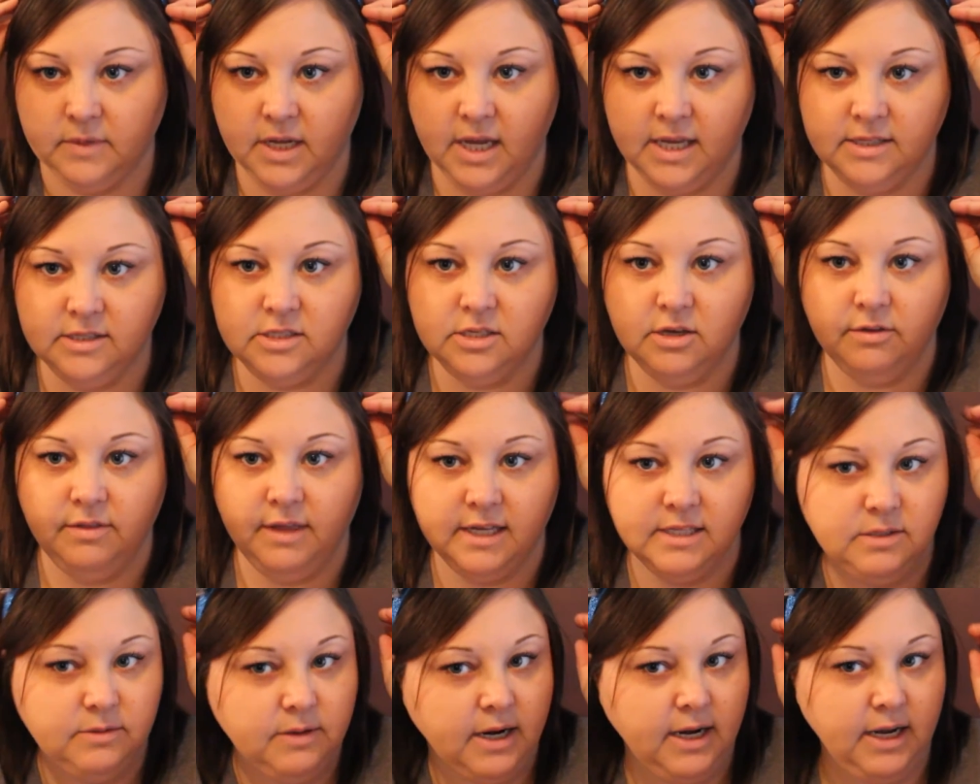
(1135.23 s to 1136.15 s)
And so
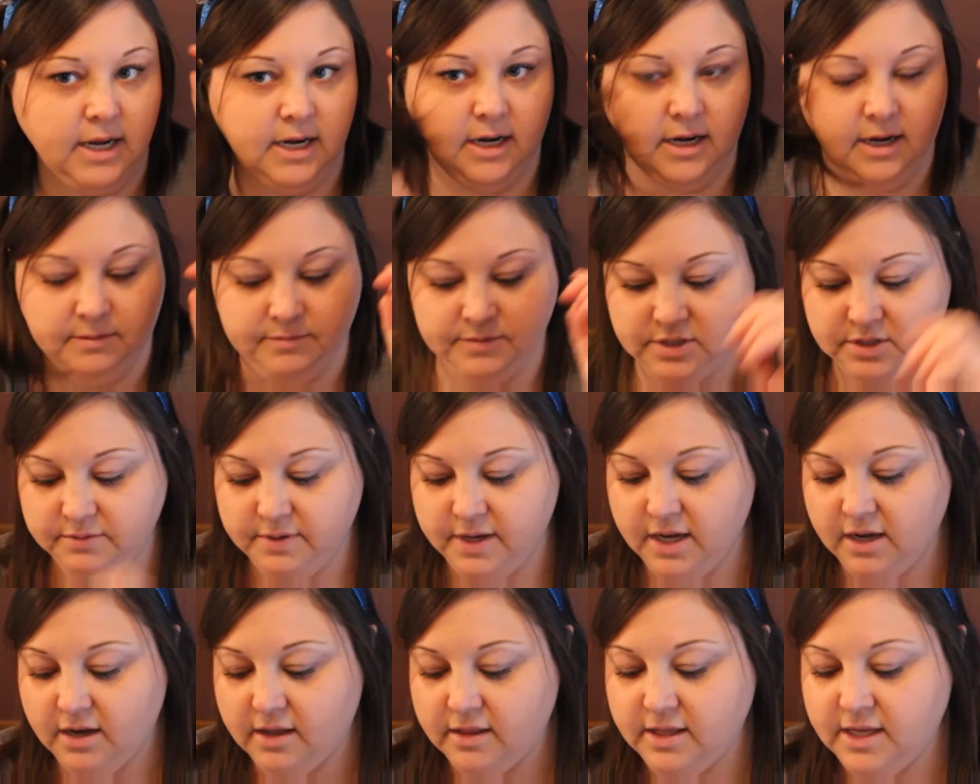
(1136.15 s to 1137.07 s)
that's what I ended up
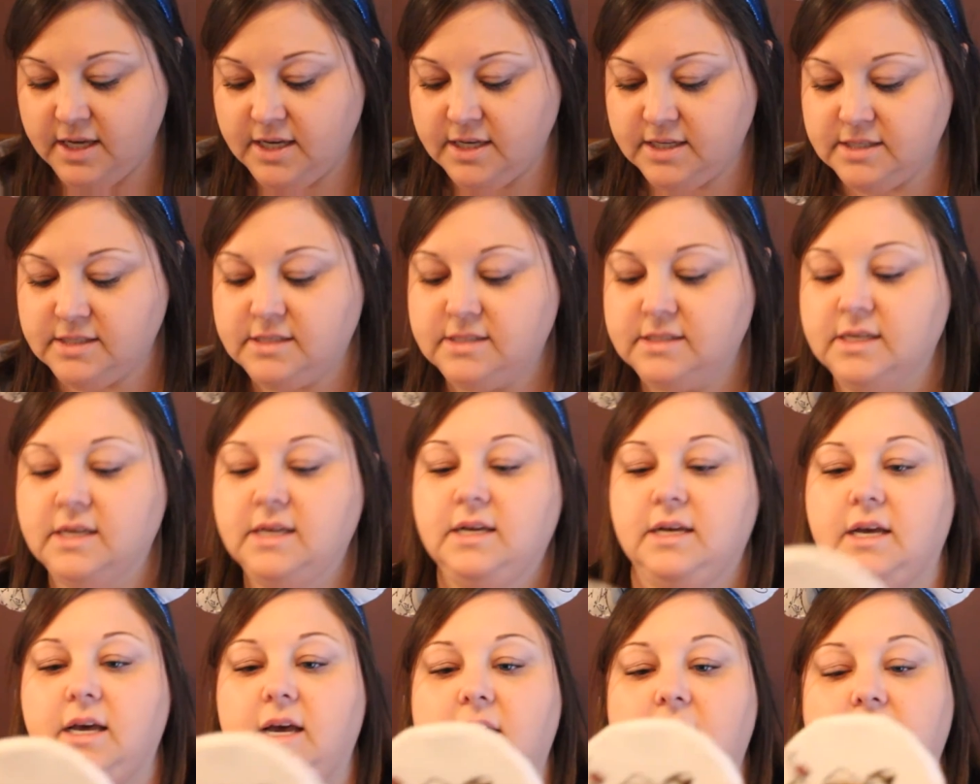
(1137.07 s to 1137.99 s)
doing on these.
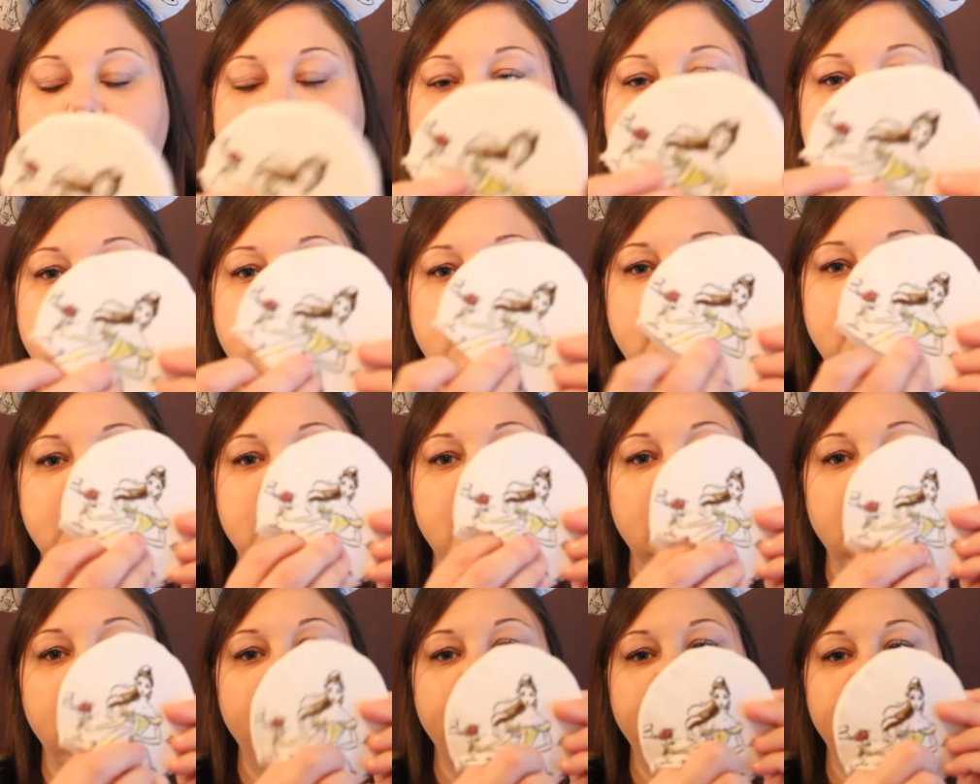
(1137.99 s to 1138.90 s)
I'm just
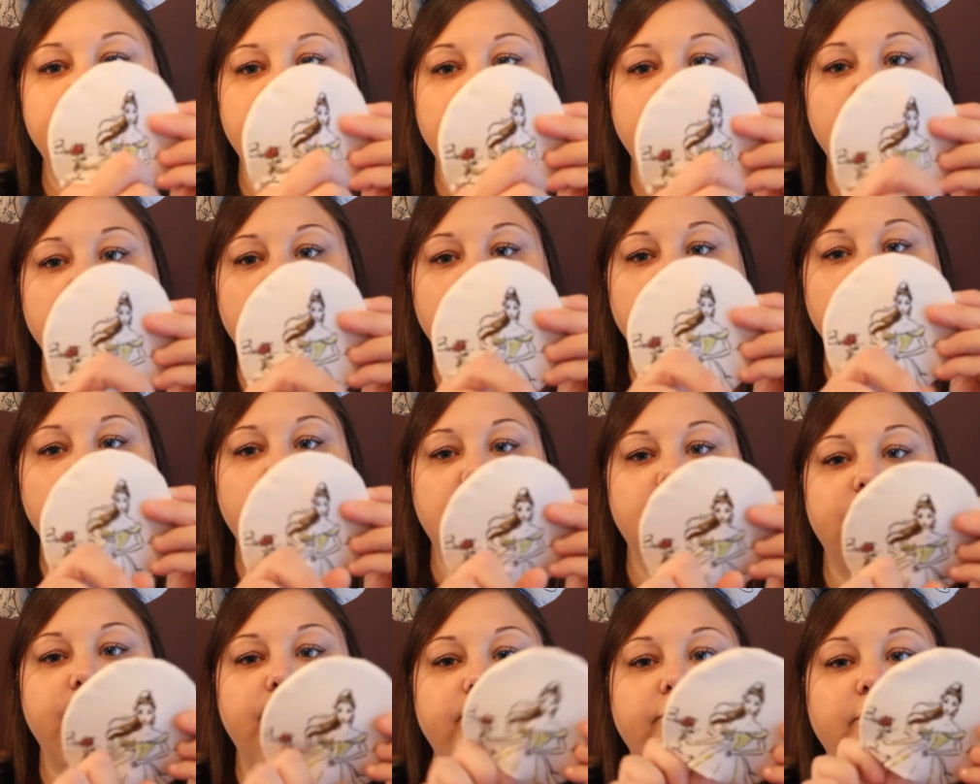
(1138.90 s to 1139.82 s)
going to fill the
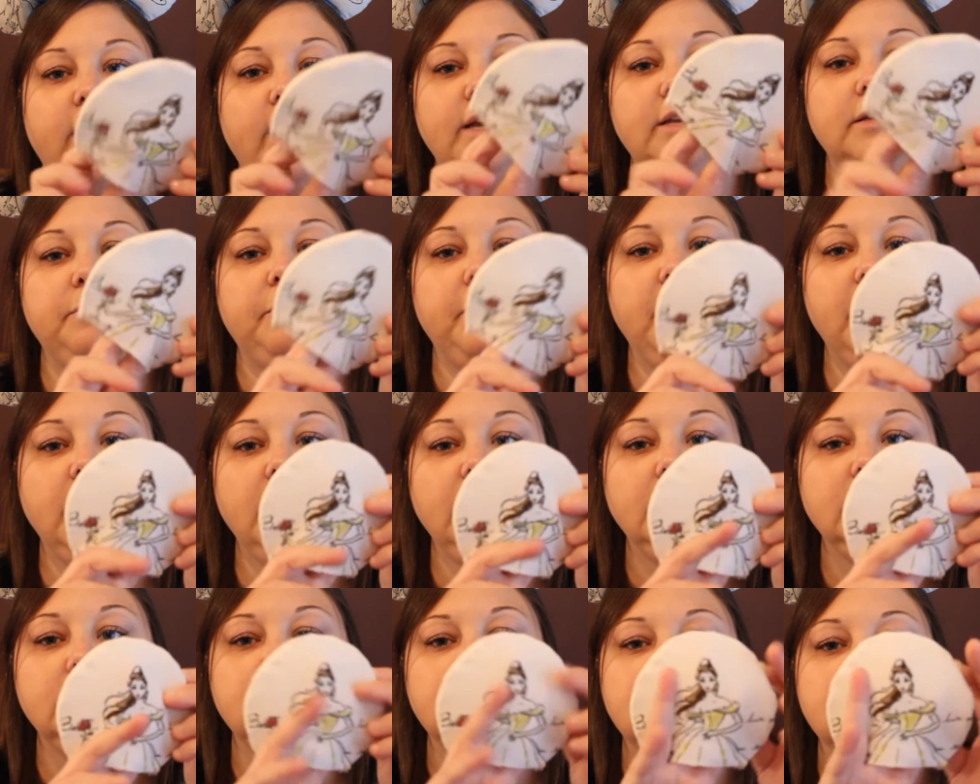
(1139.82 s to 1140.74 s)
front
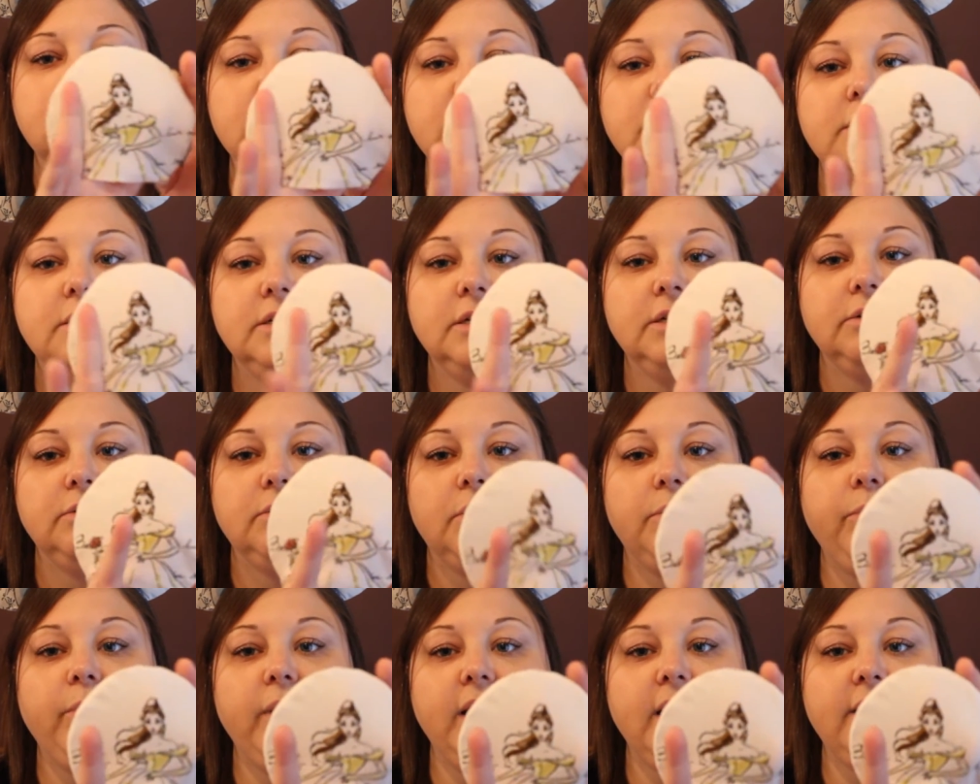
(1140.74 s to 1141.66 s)
part, or
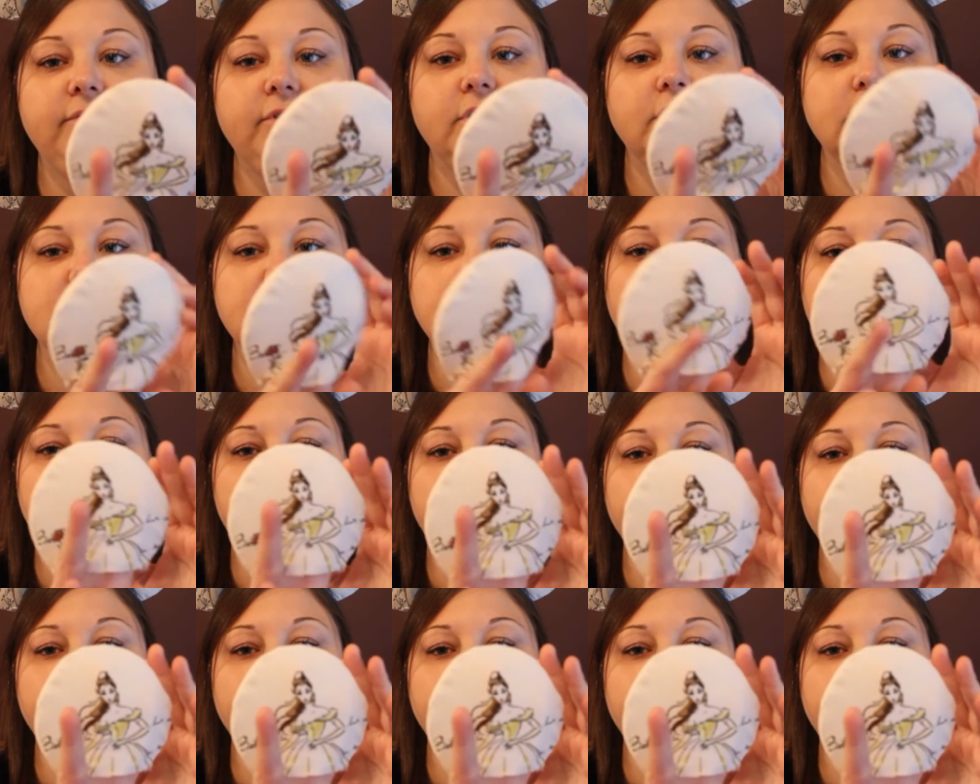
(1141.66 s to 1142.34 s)
whatever is on the